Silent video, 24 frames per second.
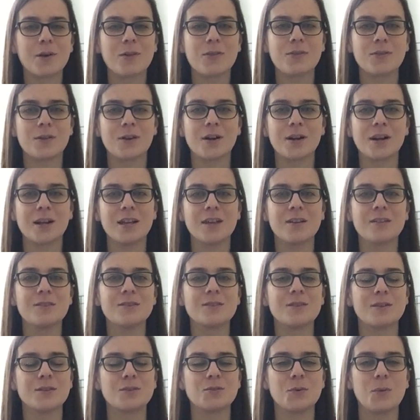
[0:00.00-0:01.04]

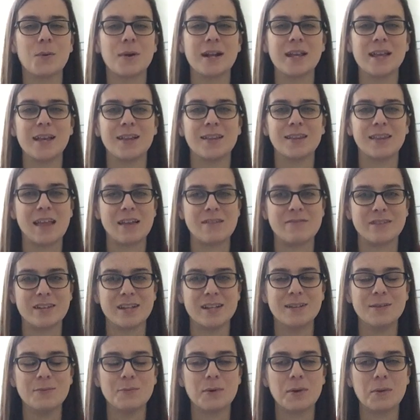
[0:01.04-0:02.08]
30th,
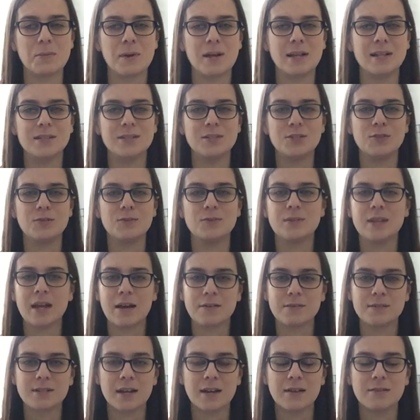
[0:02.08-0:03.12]
2011, we went to
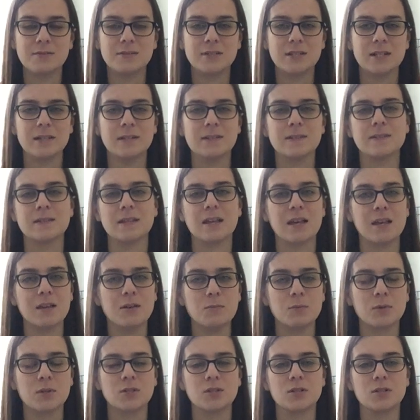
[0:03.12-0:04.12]
downtown DC,